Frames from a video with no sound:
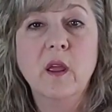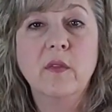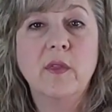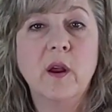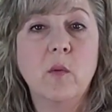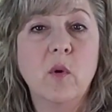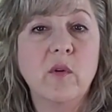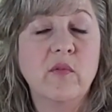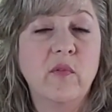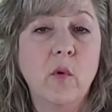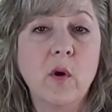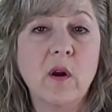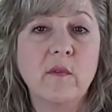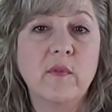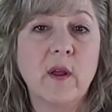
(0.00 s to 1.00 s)
there were
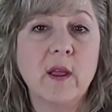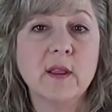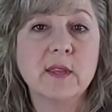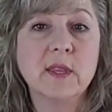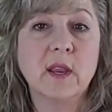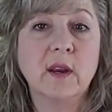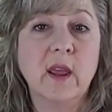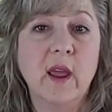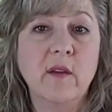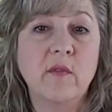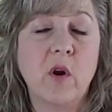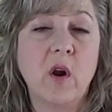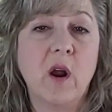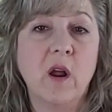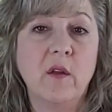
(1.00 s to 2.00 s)
4 of us that gave
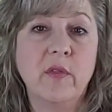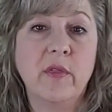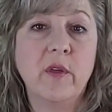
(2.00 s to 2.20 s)
our